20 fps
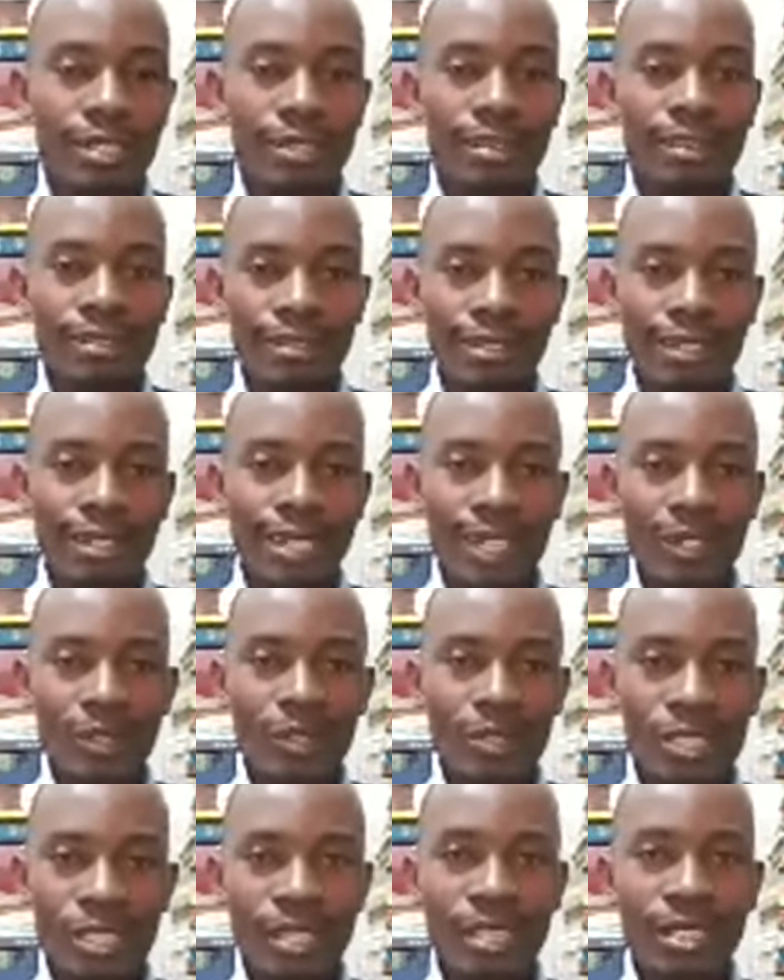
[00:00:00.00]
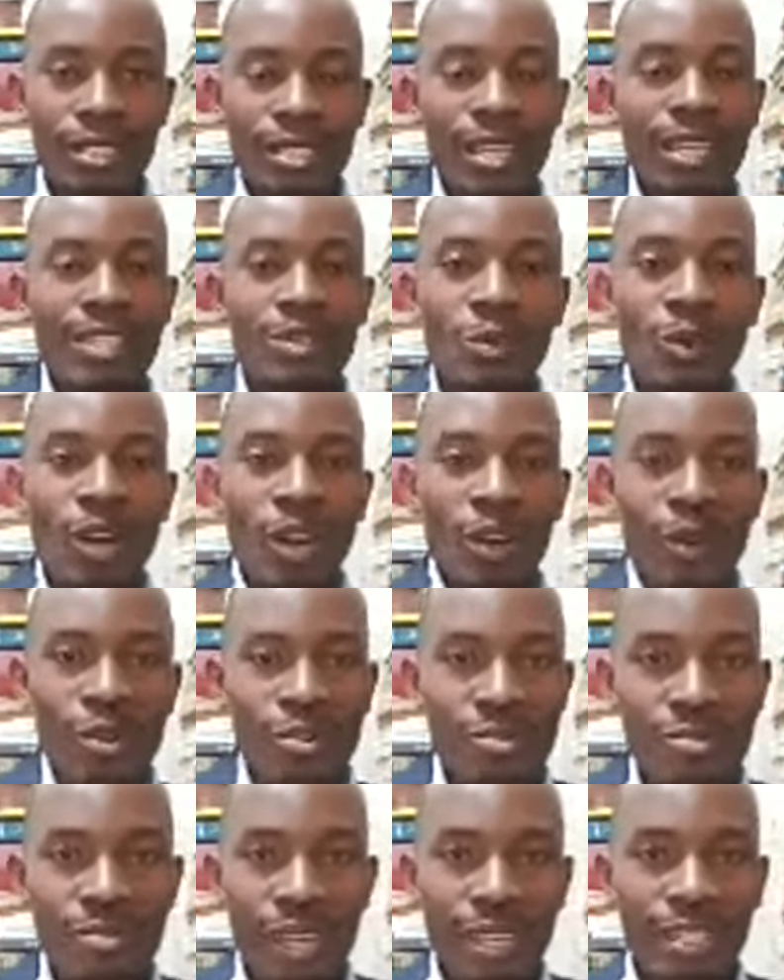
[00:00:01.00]
they cannot enter into a
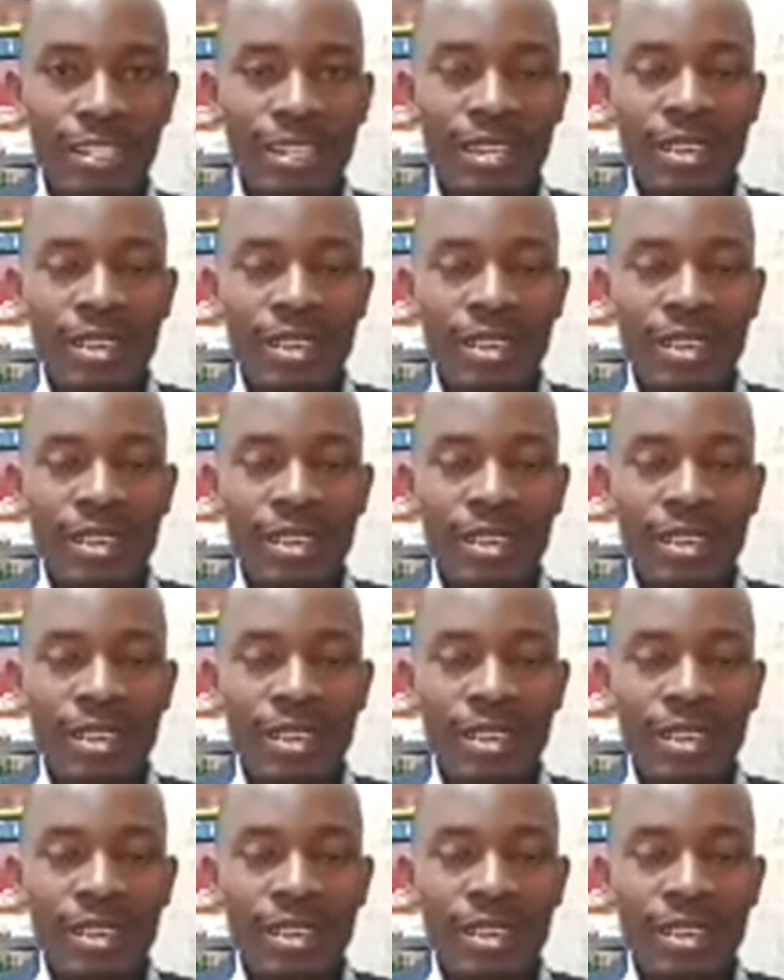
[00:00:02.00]
contract.